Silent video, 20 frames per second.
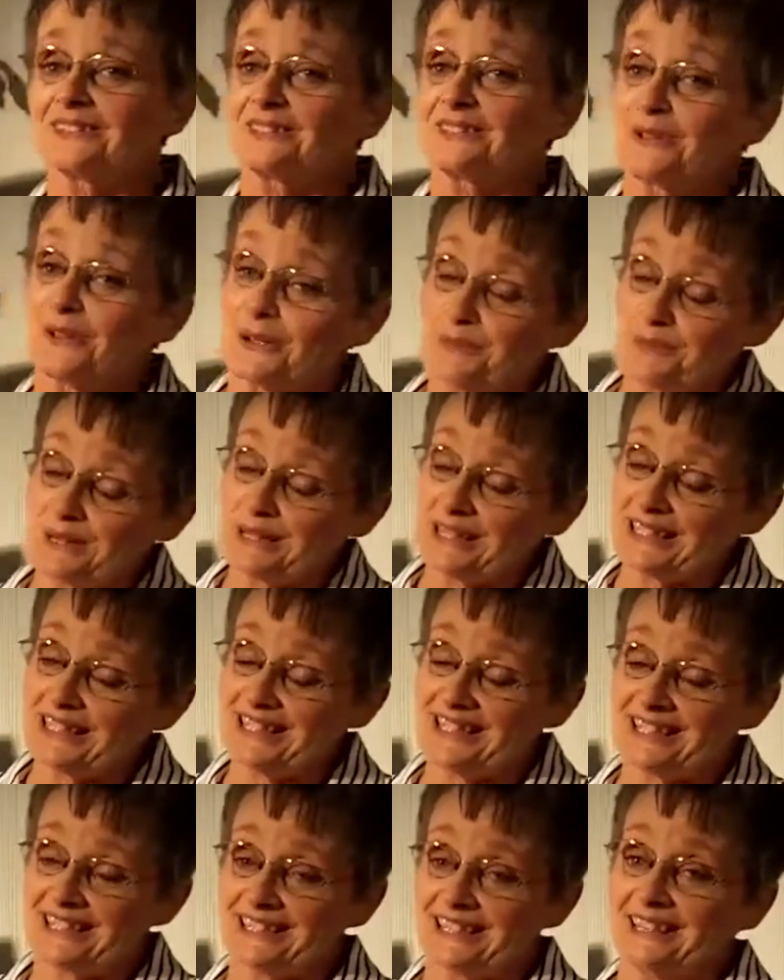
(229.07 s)
So I
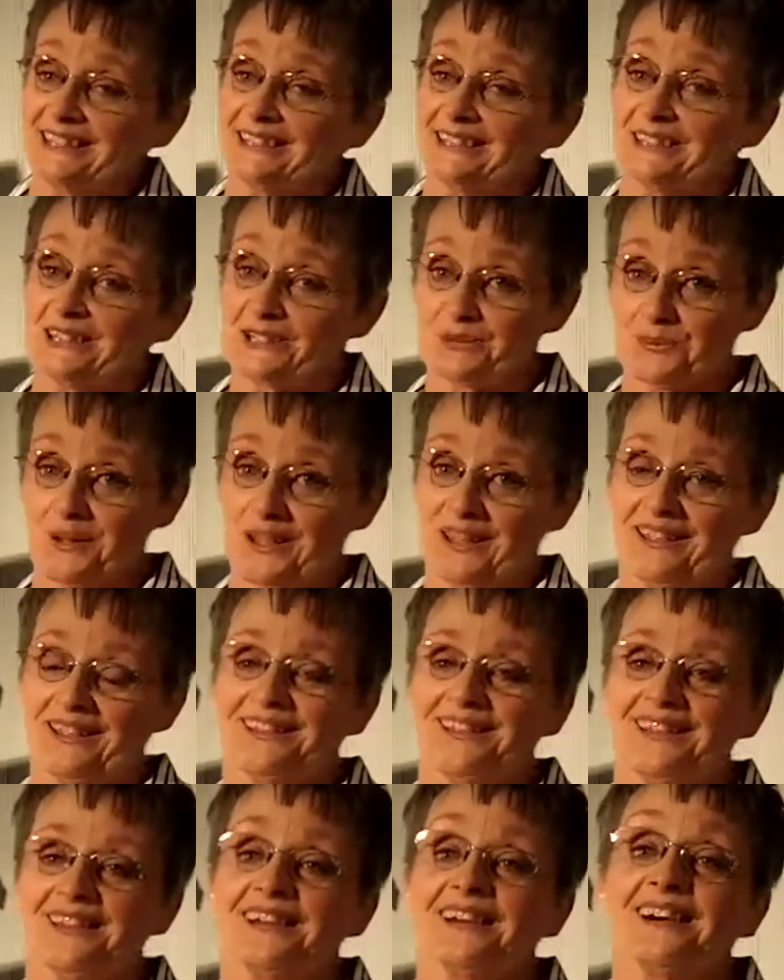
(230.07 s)
reteach that this way.